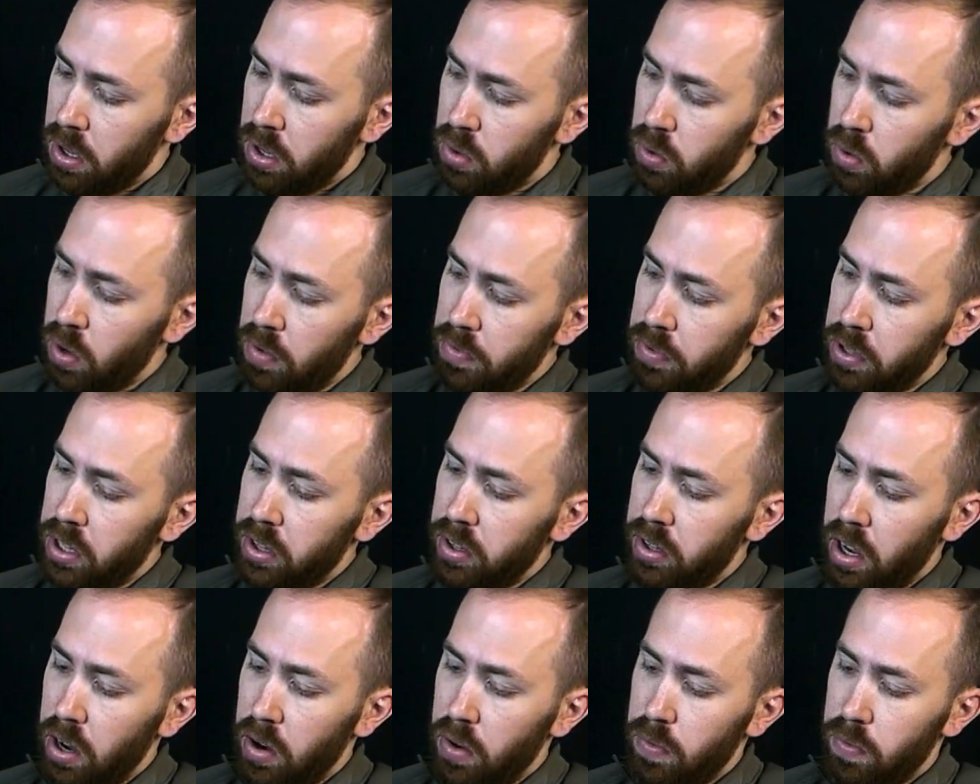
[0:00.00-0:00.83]
You have the
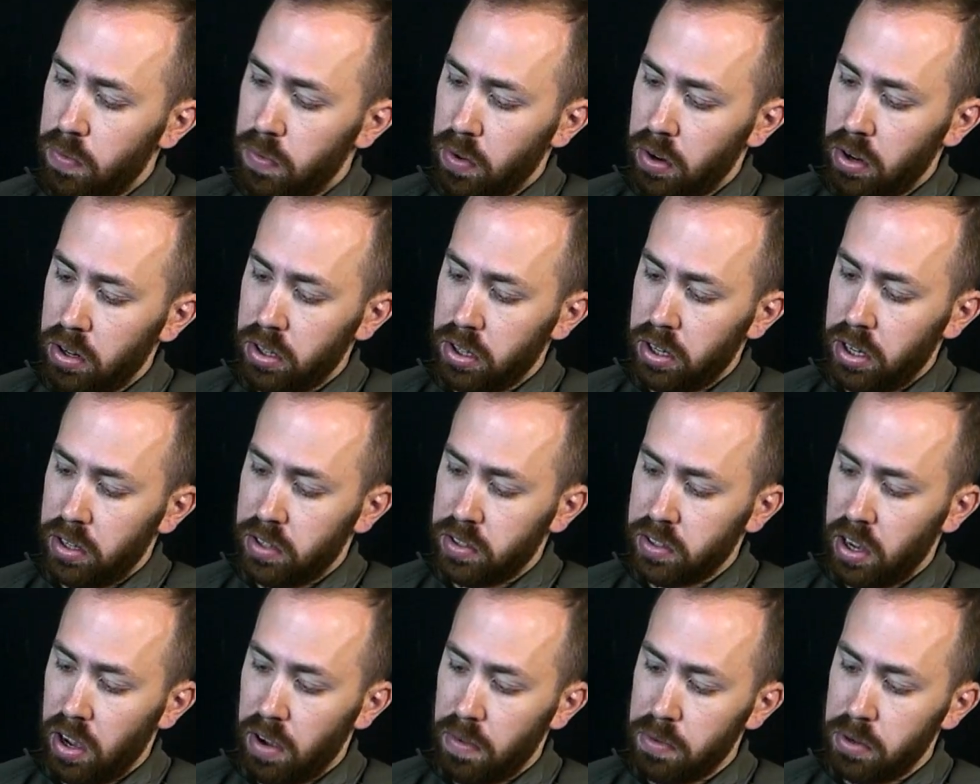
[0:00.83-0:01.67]
entire front that's
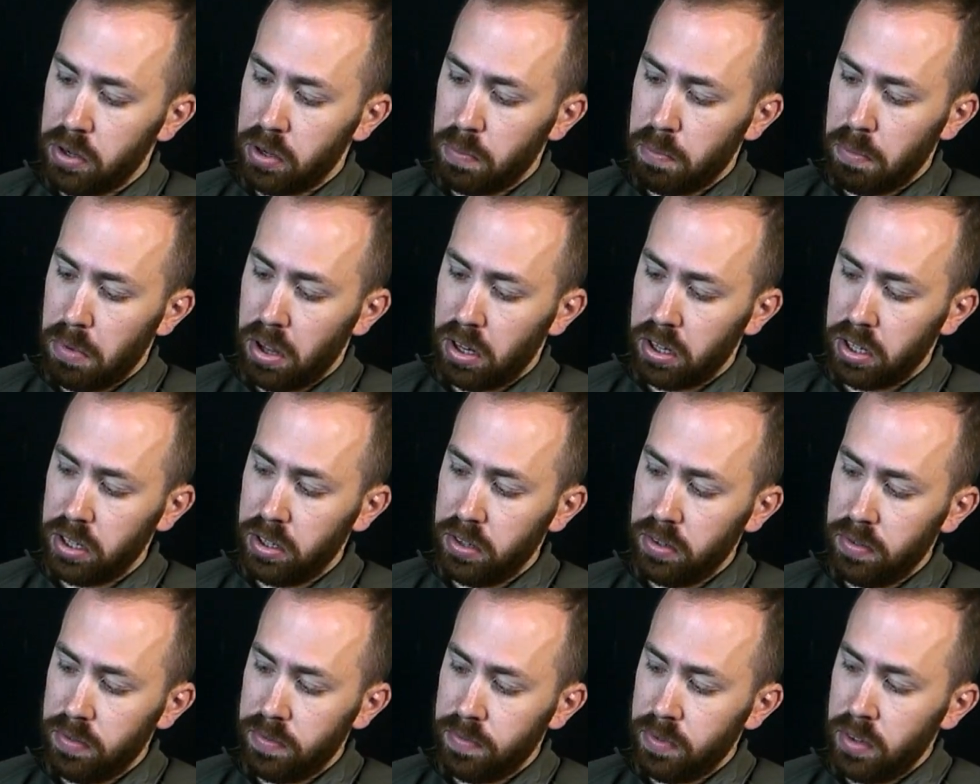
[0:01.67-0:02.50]
covered in
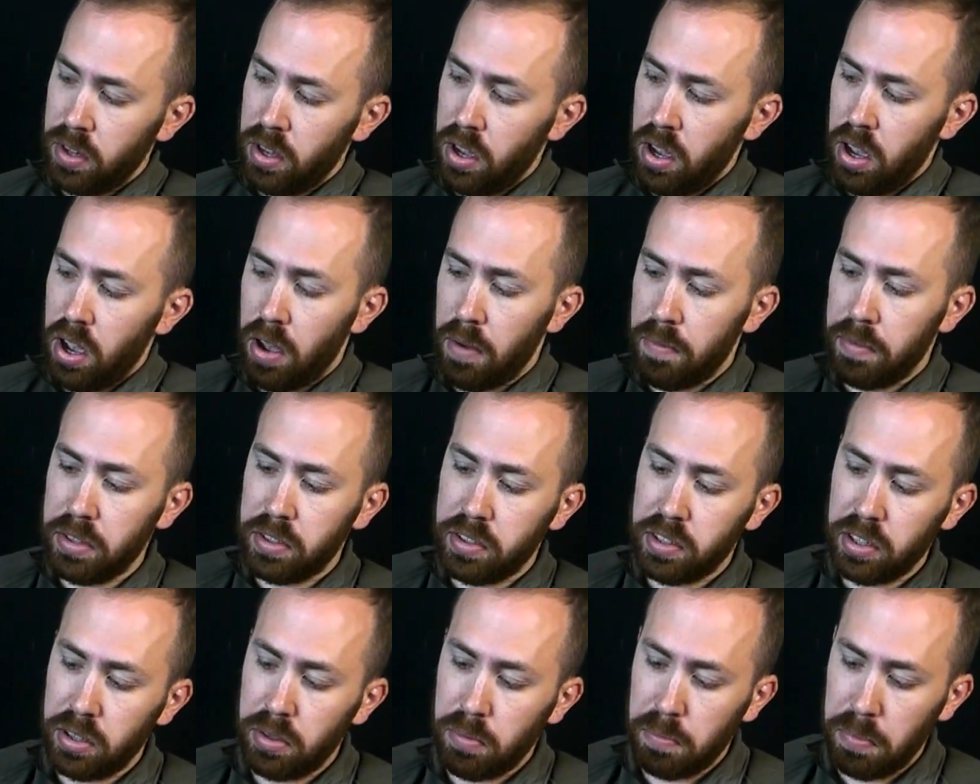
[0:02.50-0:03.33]
moly,
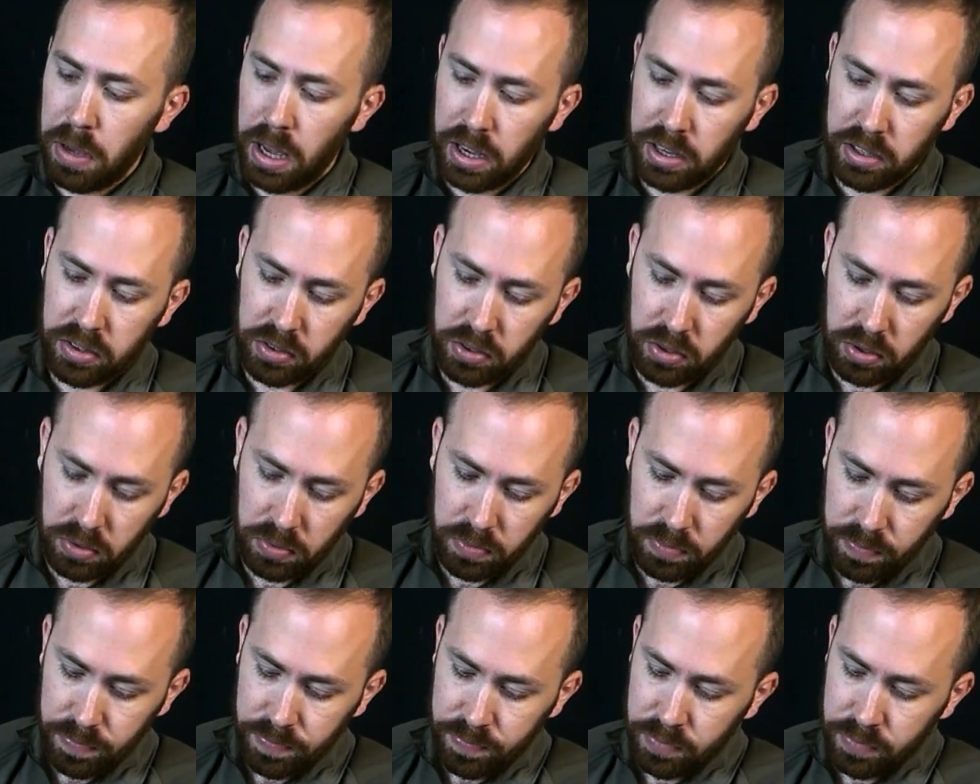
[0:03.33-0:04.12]
obviously the back too,